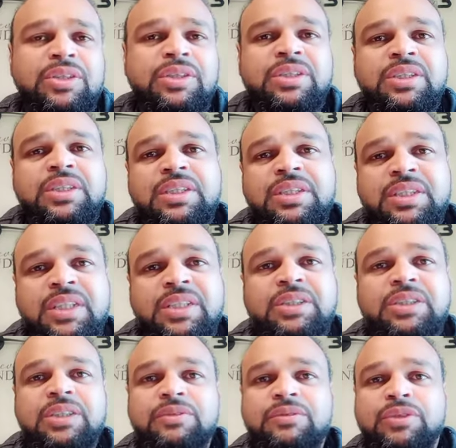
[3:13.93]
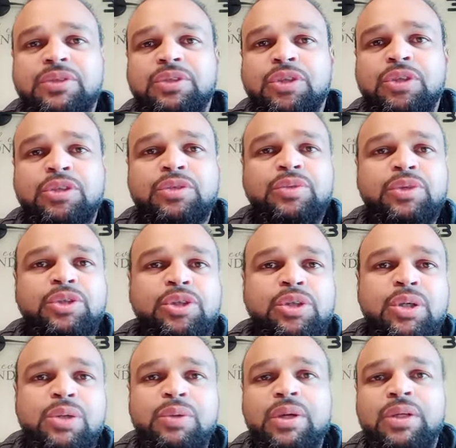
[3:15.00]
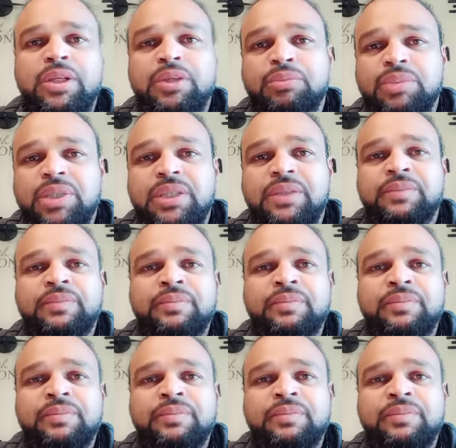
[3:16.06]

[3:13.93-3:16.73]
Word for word: is an extension of the church where you go out and meet